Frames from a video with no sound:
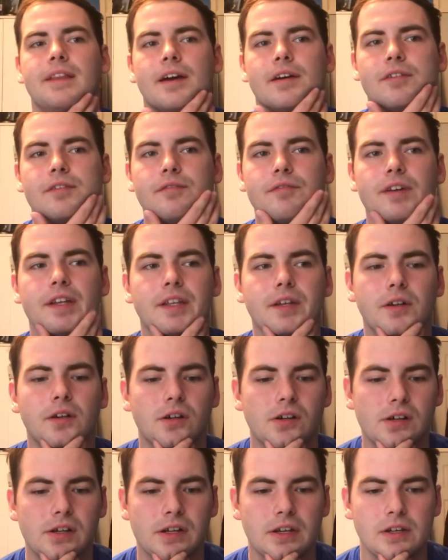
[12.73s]
different
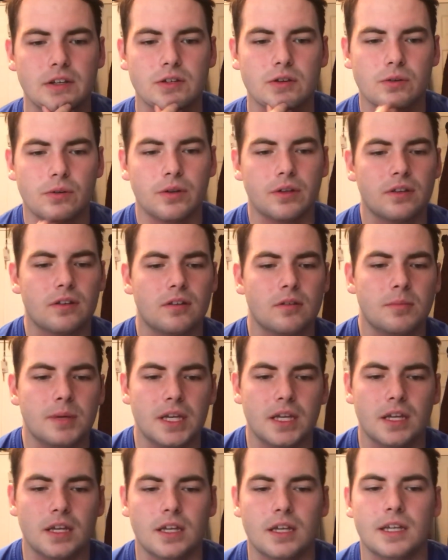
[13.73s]
video. It's going to
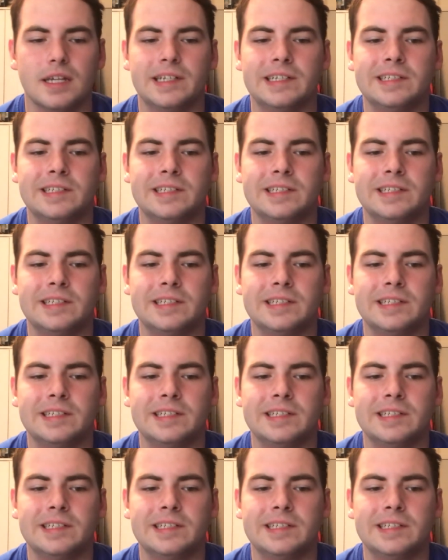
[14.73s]
be